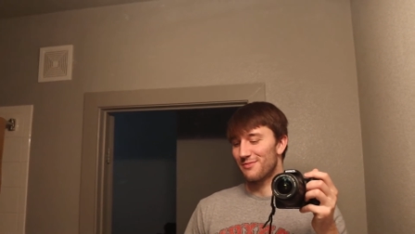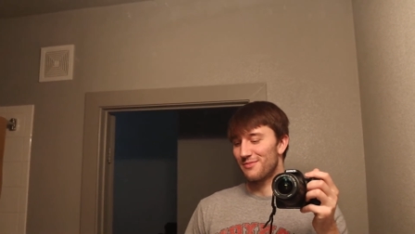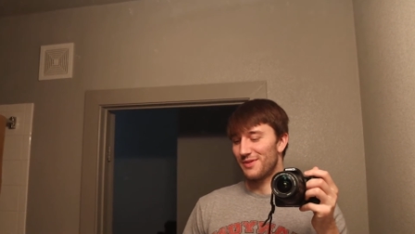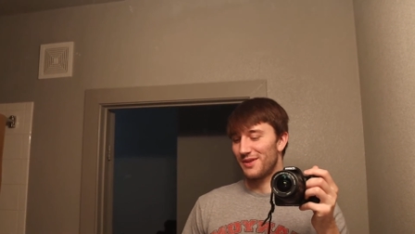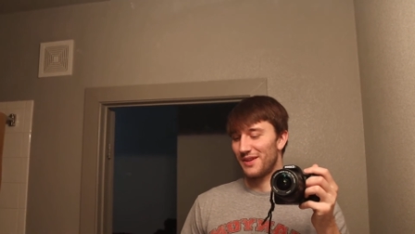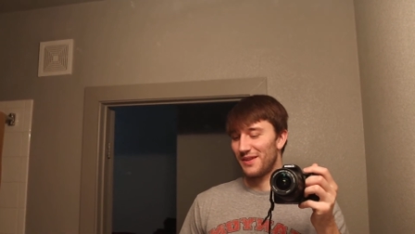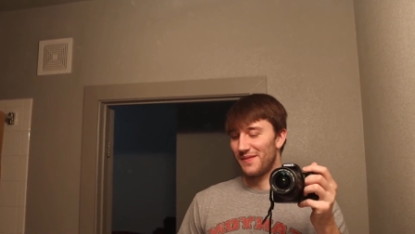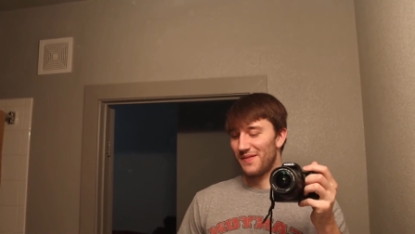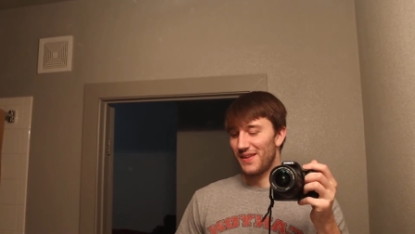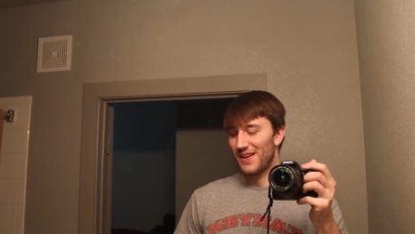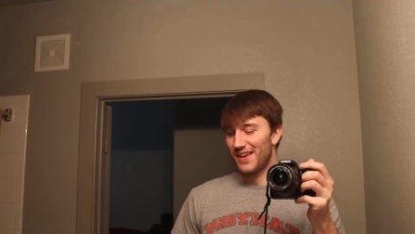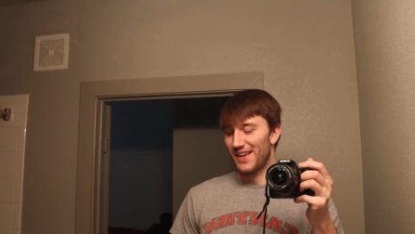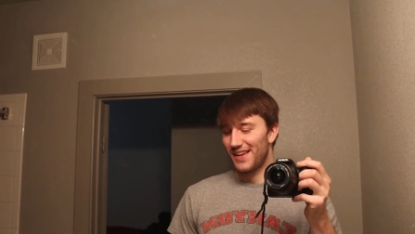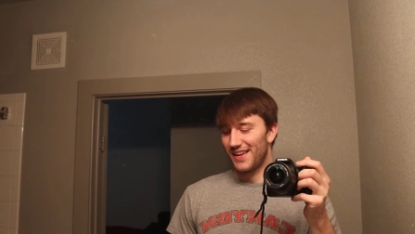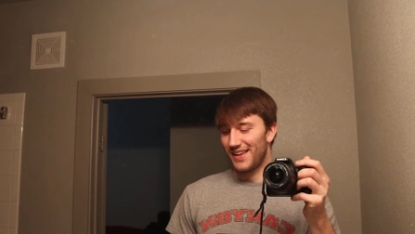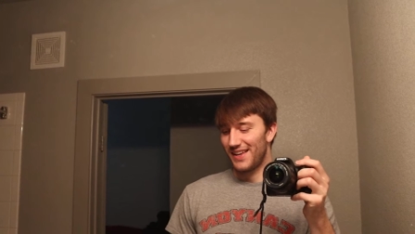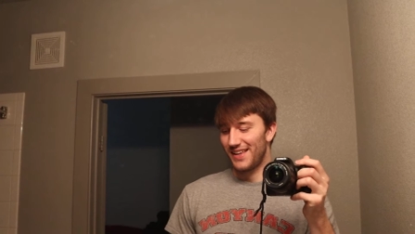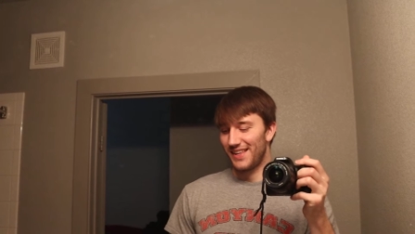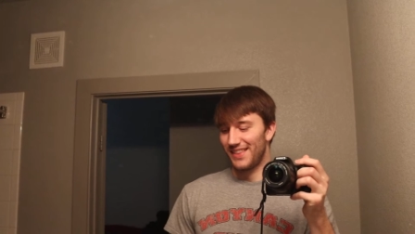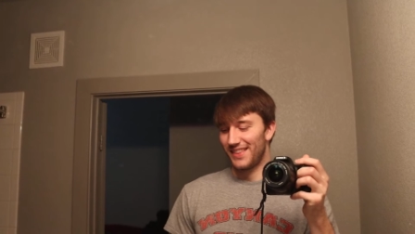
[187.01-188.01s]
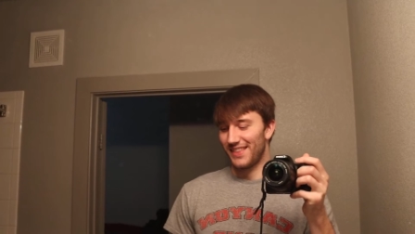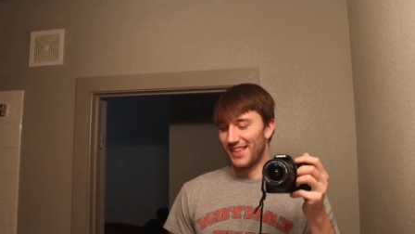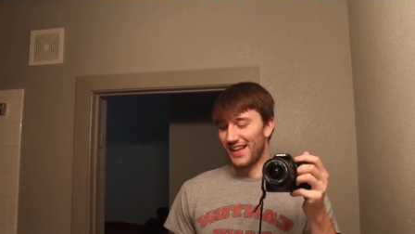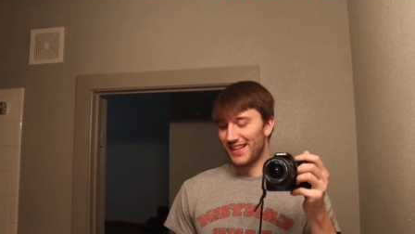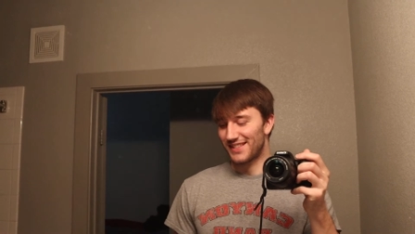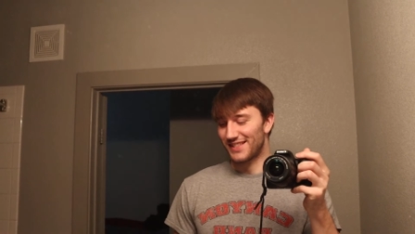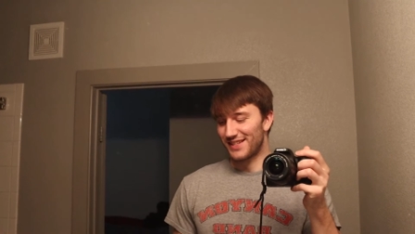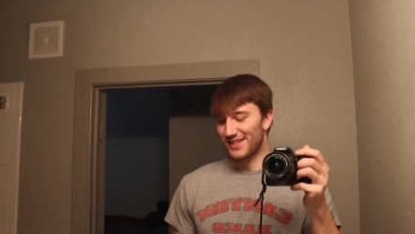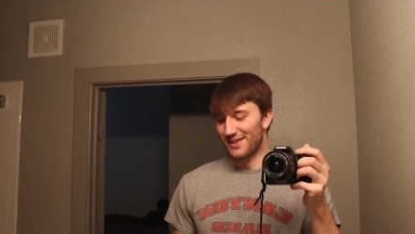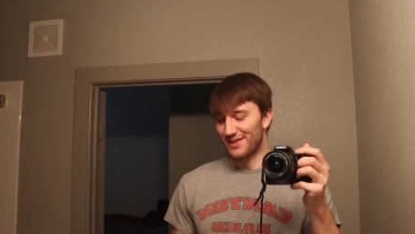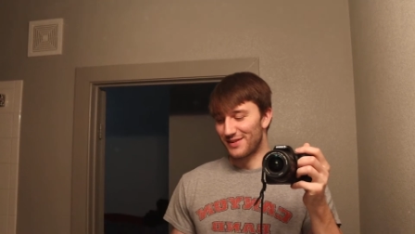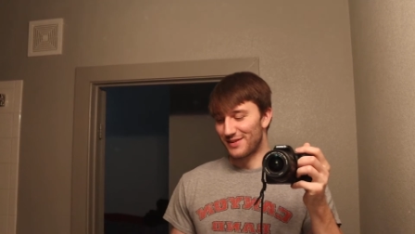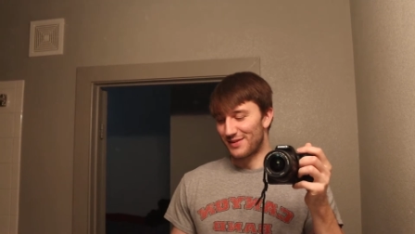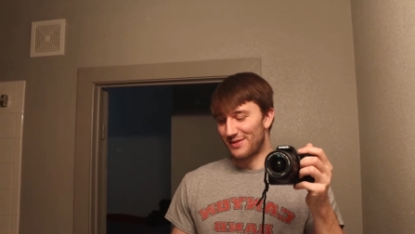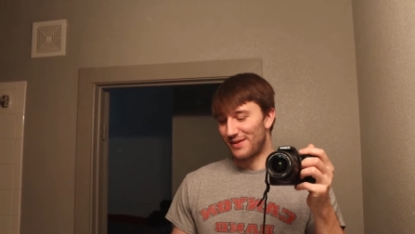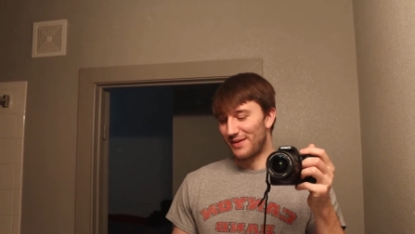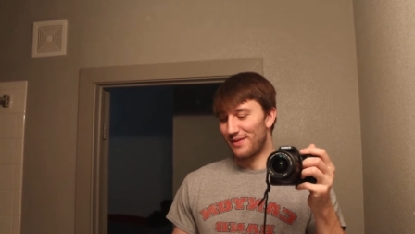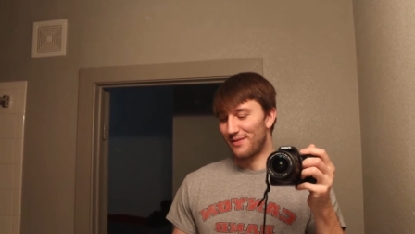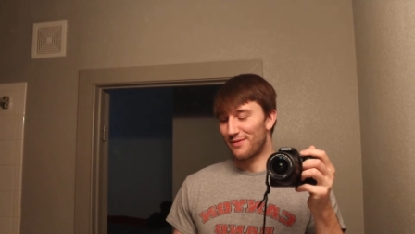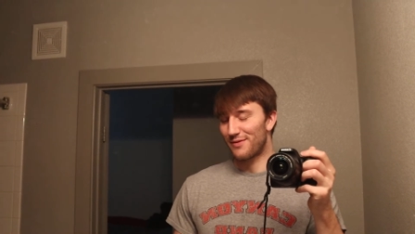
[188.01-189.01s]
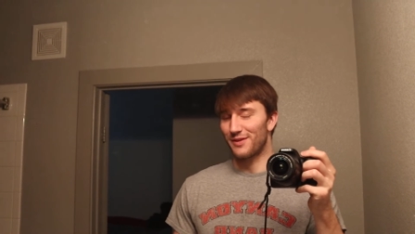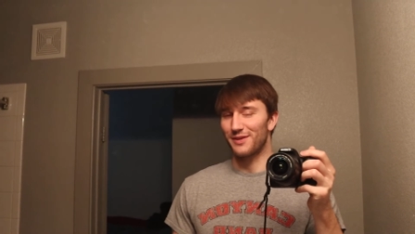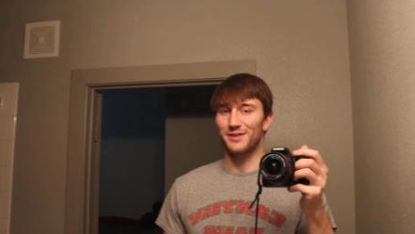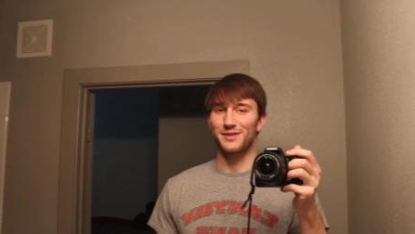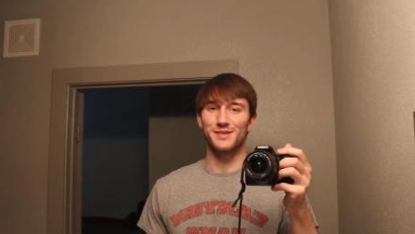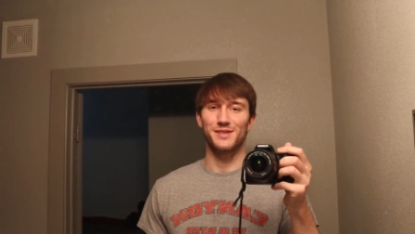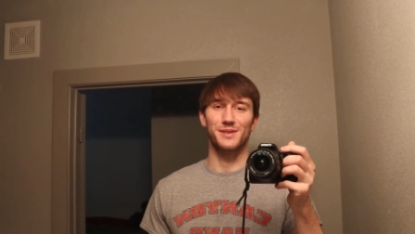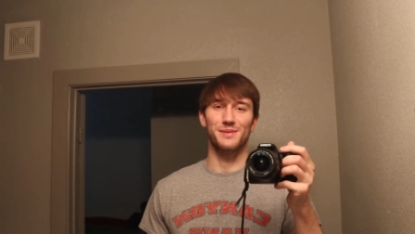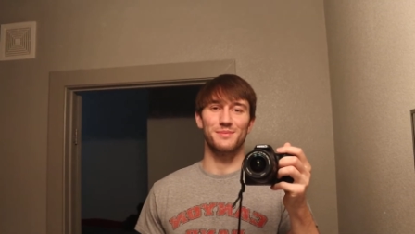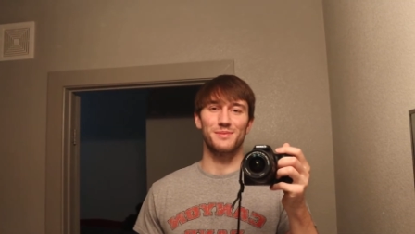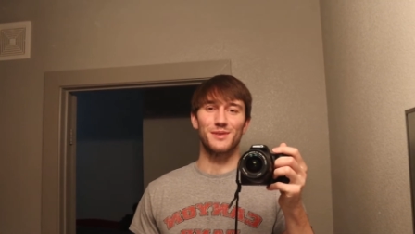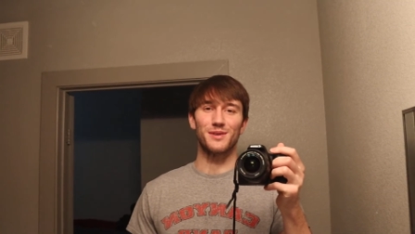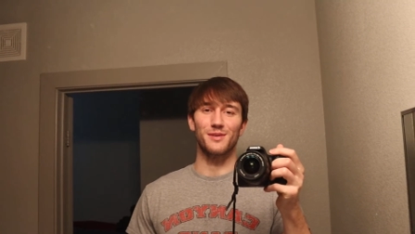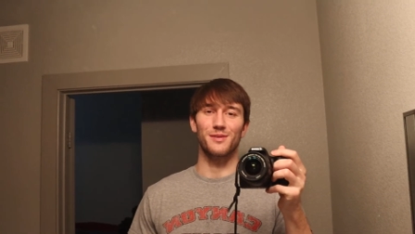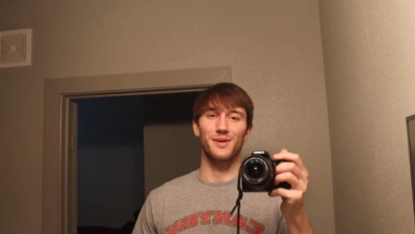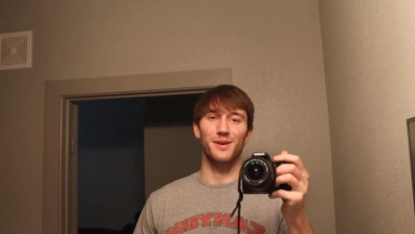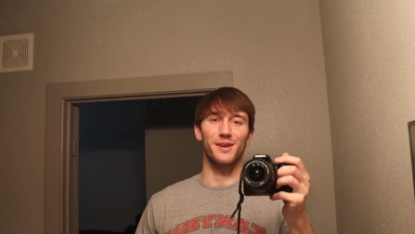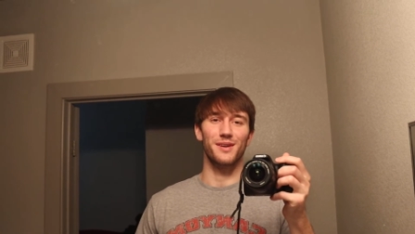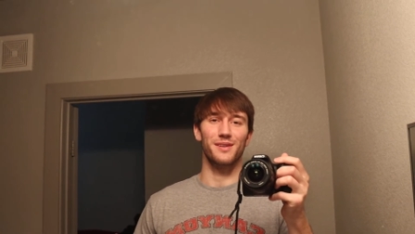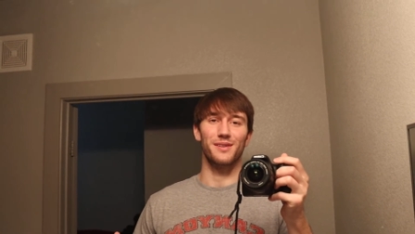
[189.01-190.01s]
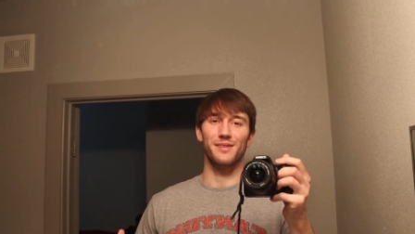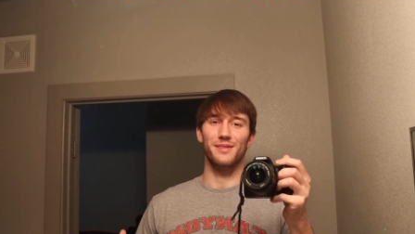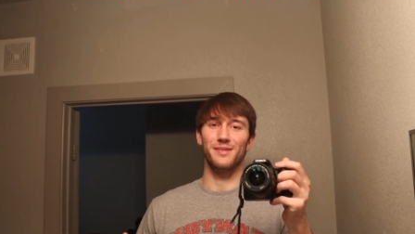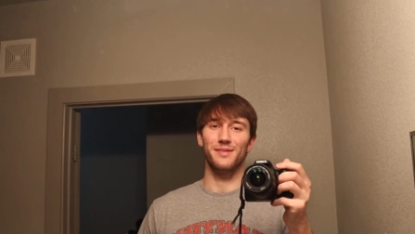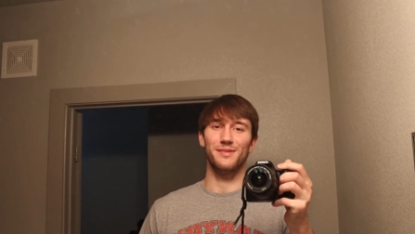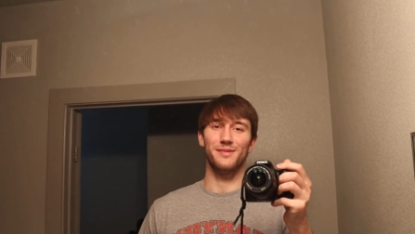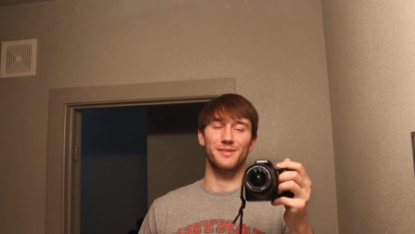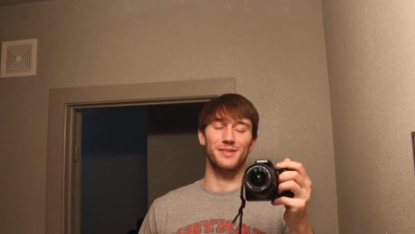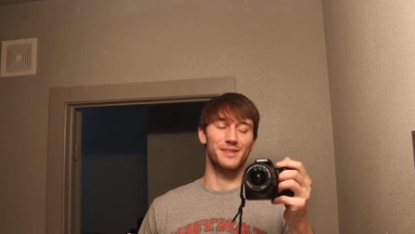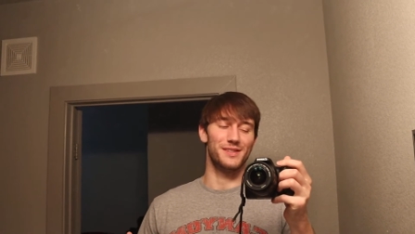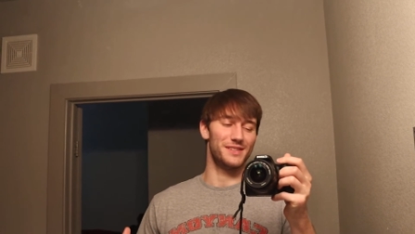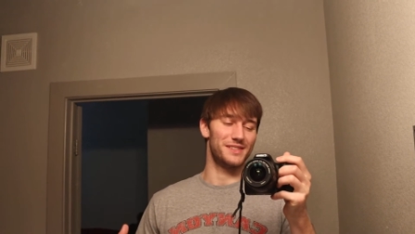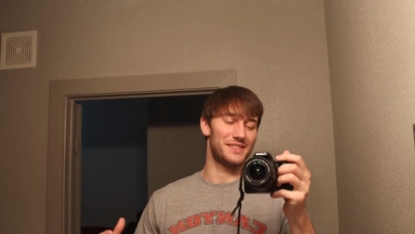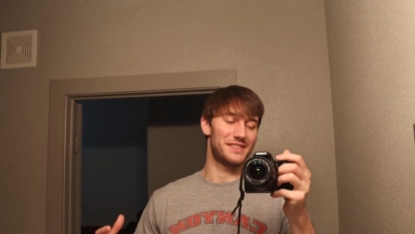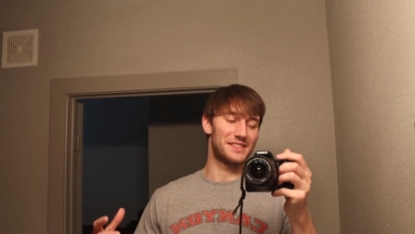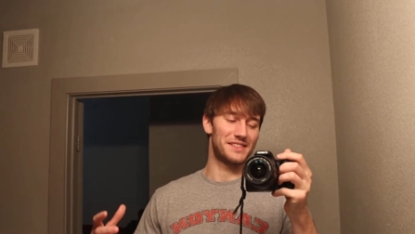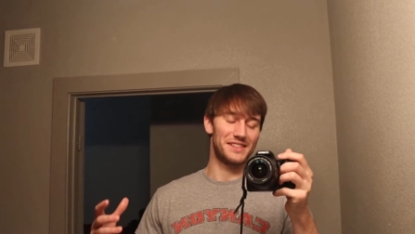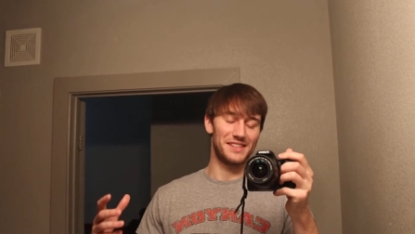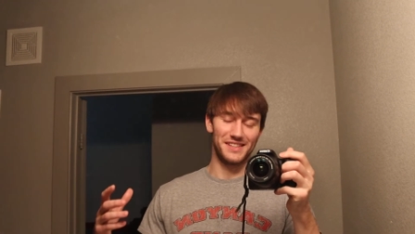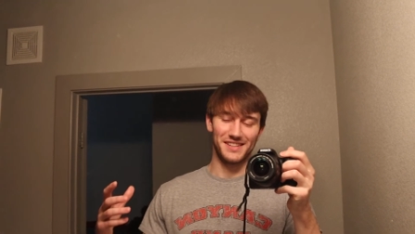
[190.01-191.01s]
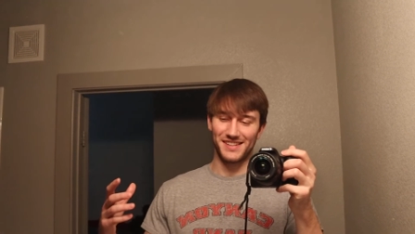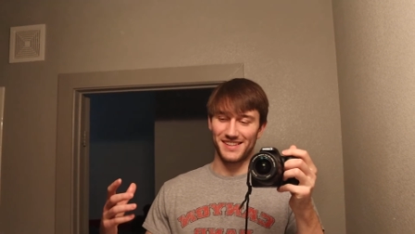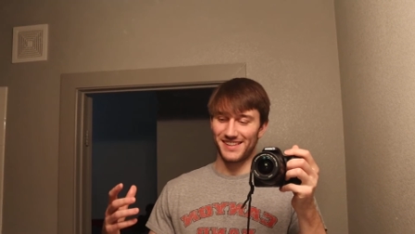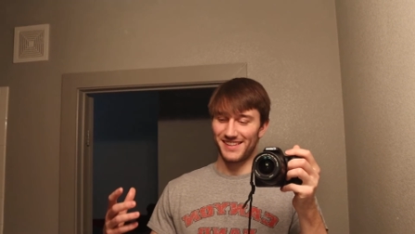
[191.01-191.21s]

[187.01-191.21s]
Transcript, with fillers: But that's another great friendship to where we're just...